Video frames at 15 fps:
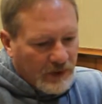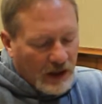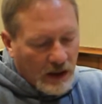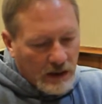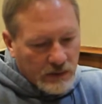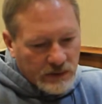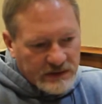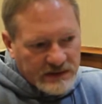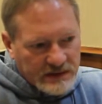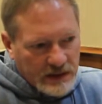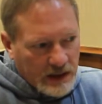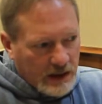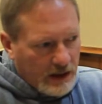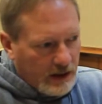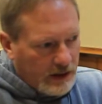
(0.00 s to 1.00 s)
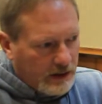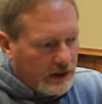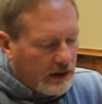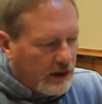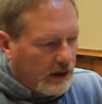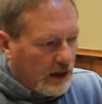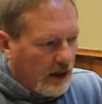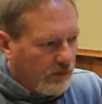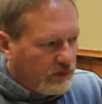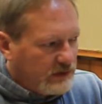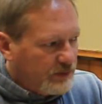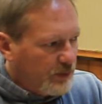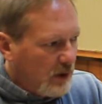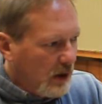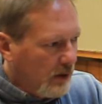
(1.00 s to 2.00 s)
I would say that I was
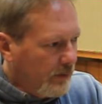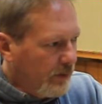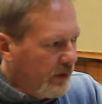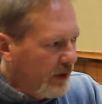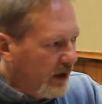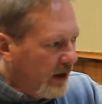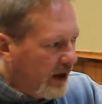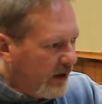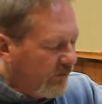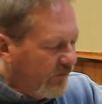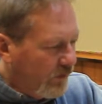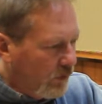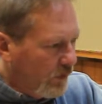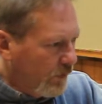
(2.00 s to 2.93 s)
probably at full